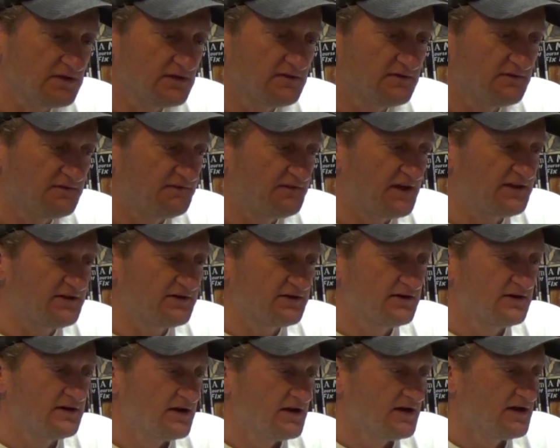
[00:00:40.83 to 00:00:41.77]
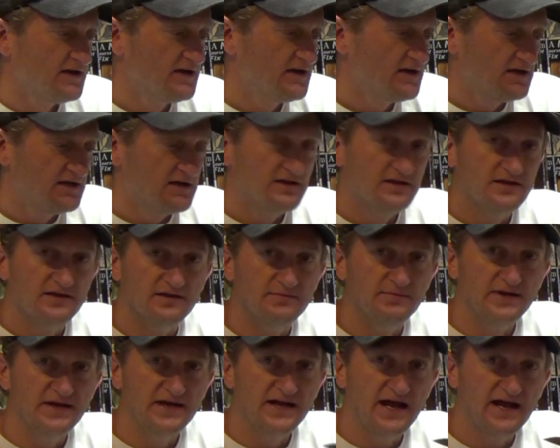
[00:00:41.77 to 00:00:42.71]
feather, the
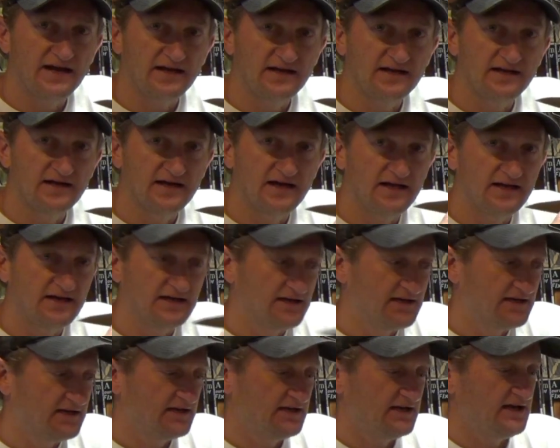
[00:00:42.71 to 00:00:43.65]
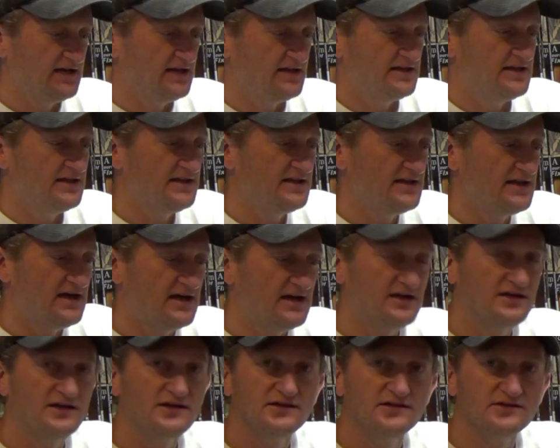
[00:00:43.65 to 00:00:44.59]
banana cut, and then
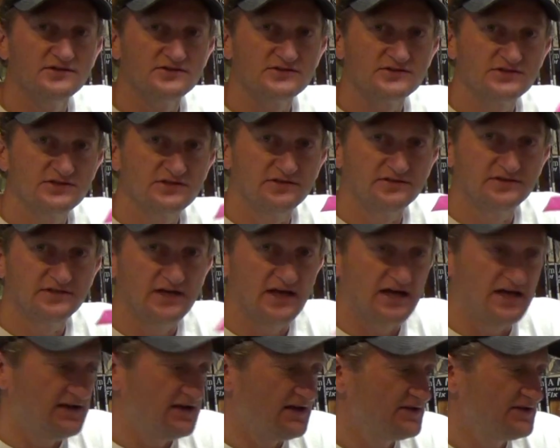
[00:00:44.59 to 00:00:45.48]
the shield cut.